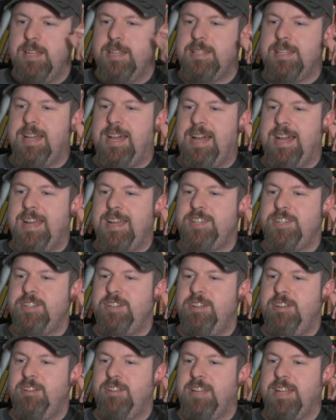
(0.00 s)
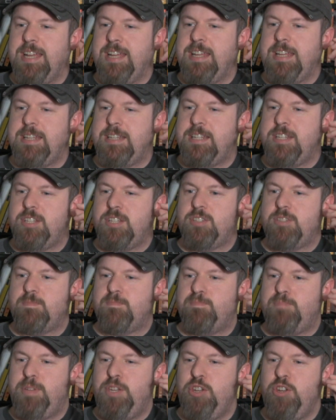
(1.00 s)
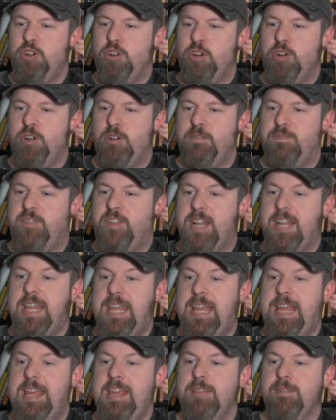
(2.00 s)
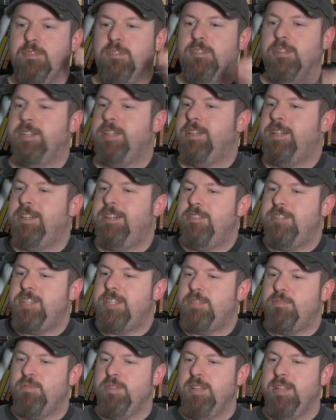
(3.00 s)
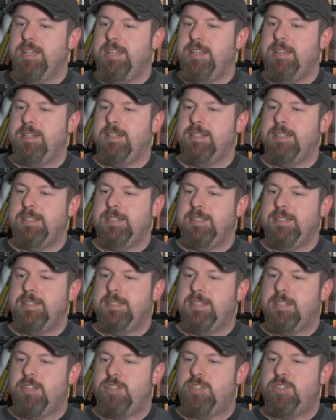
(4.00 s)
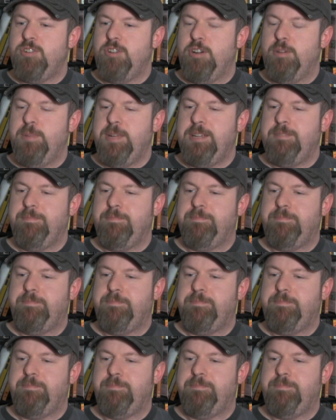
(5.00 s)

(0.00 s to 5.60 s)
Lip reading: in his eyes, you know, like it's just pure fucking evil, you know, just really disturbing.